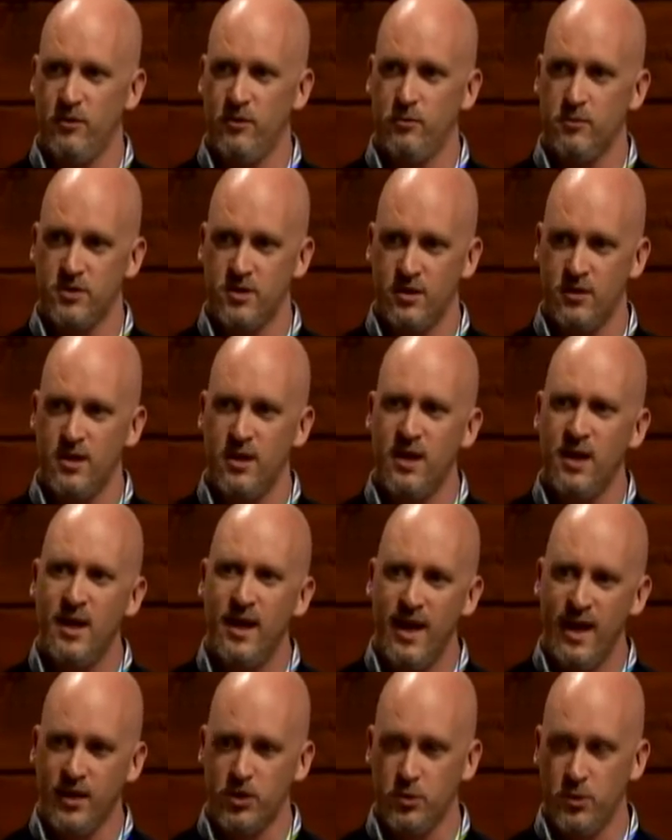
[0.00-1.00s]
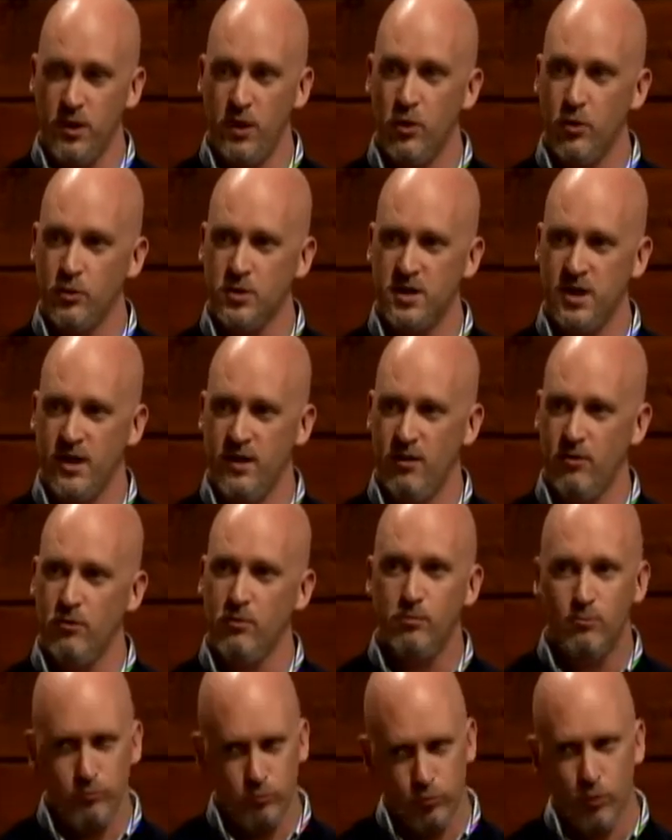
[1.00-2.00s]
There was actually a
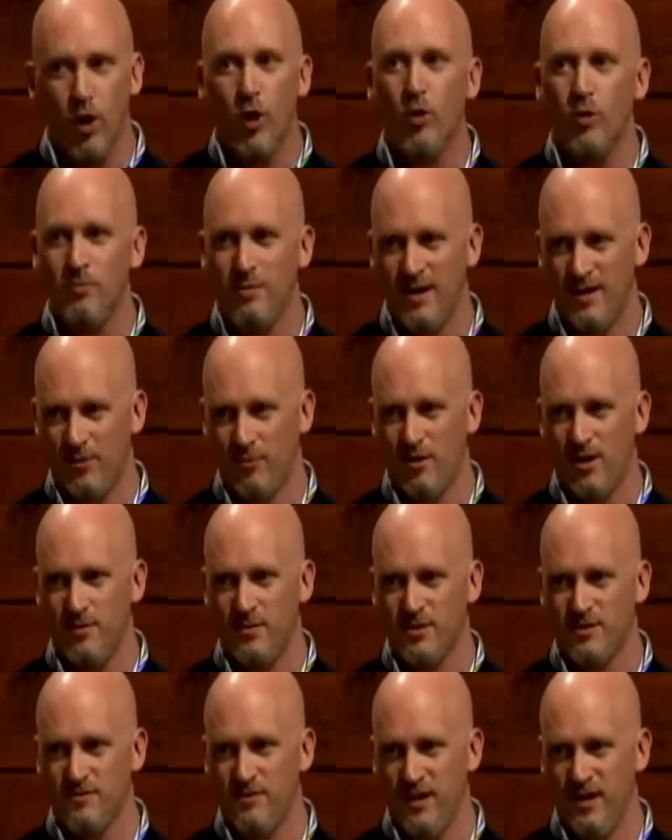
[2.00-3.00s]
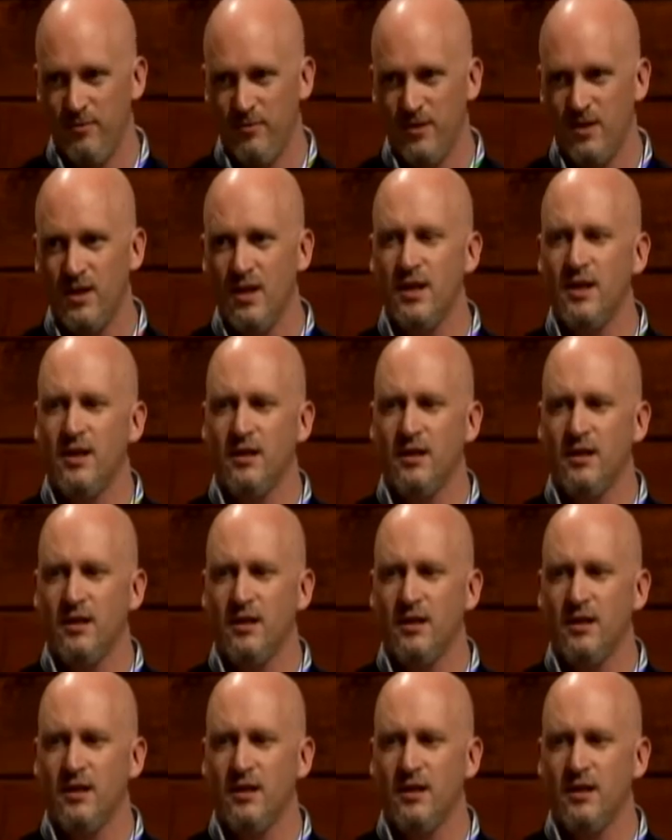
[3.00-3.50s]
hotel owned by the Robbins family.